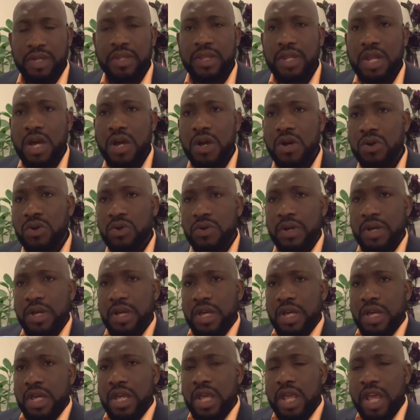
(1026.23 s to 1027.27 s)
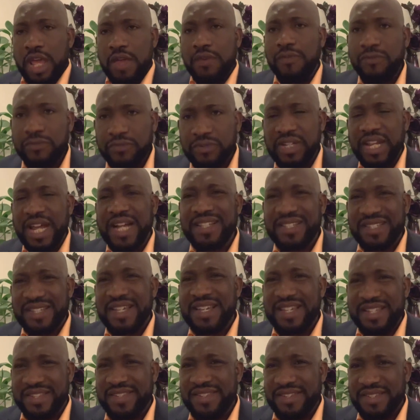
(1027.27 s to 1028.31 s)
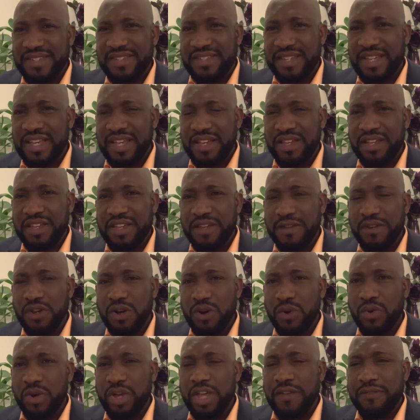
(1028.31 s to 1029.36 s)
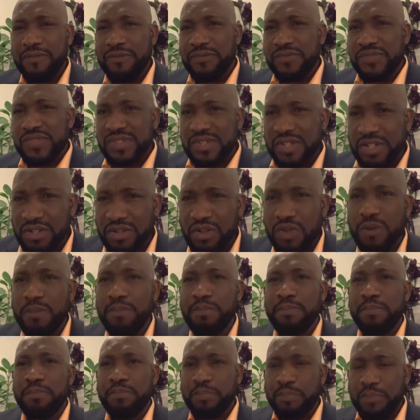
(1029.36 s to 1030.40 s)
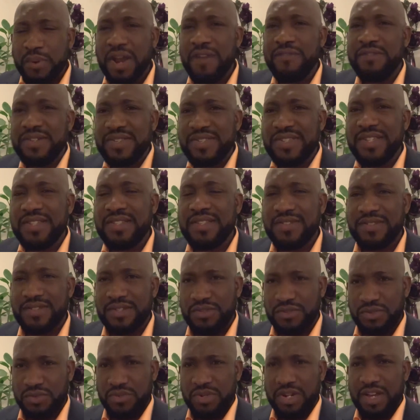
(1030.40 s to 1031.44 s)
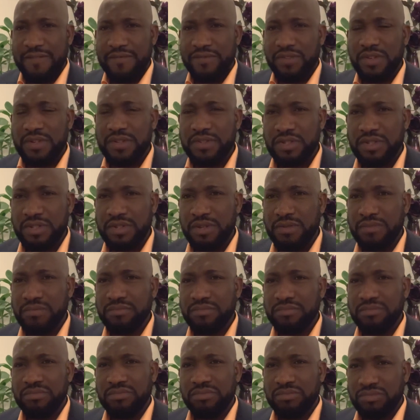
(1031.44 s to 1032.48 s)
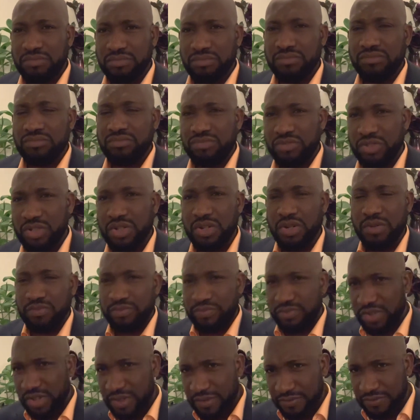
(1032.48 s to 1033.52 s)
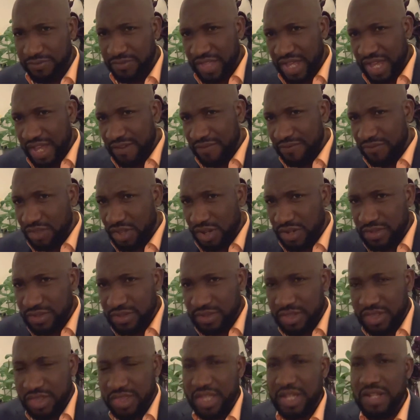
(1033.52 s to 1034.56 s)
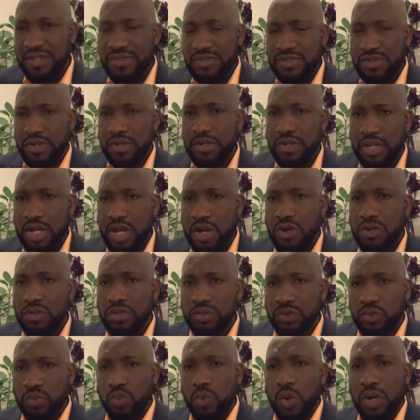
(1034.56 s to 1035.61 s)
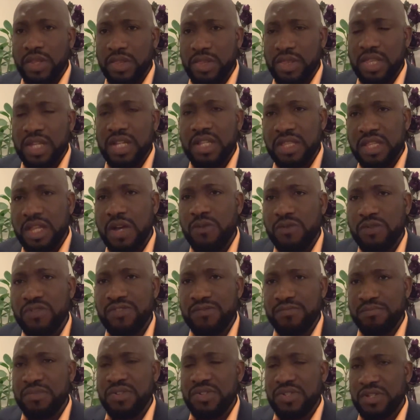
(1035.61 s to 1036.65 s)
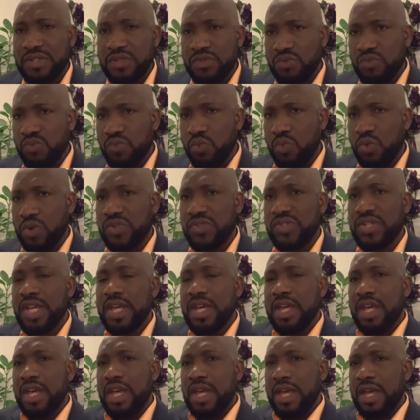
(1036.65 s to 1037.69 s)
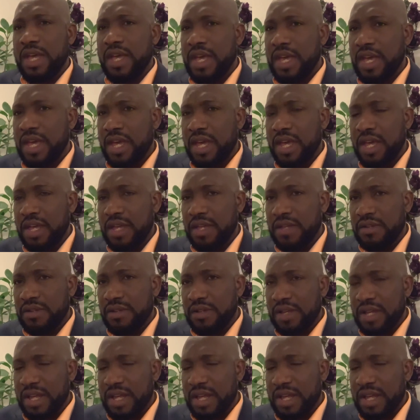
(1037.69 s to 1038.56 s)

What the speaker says: Now, if that is, if private citizens could have done, if they've done things on their own, one thing that was missing was a